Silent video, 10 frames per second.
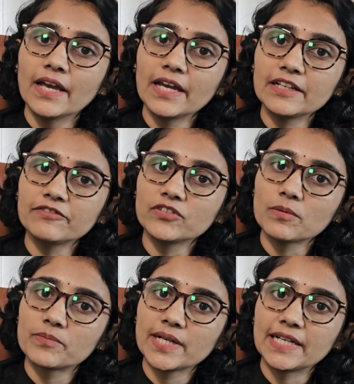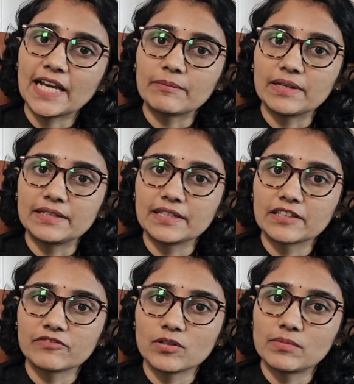And if you're
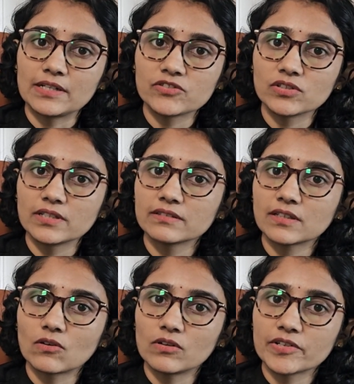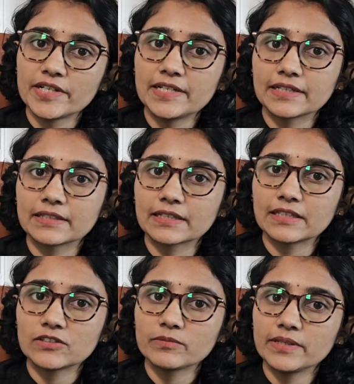pre-diabetic, if your blood sugars are already
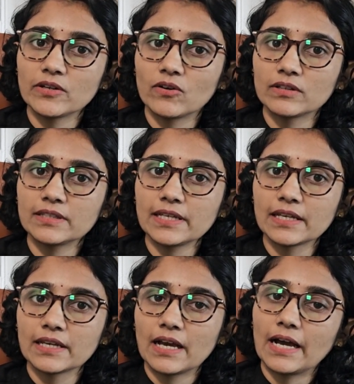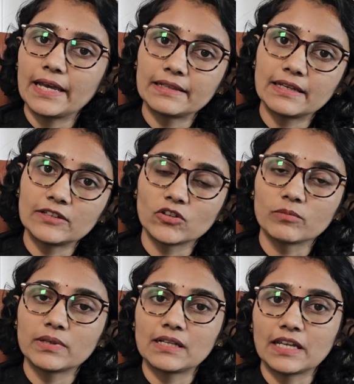detected to be on the higher than
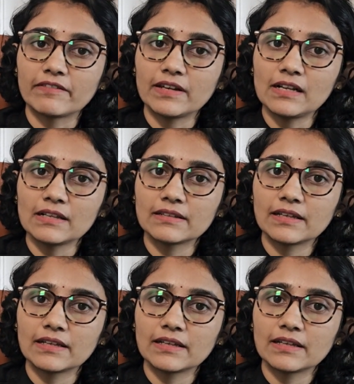normal level,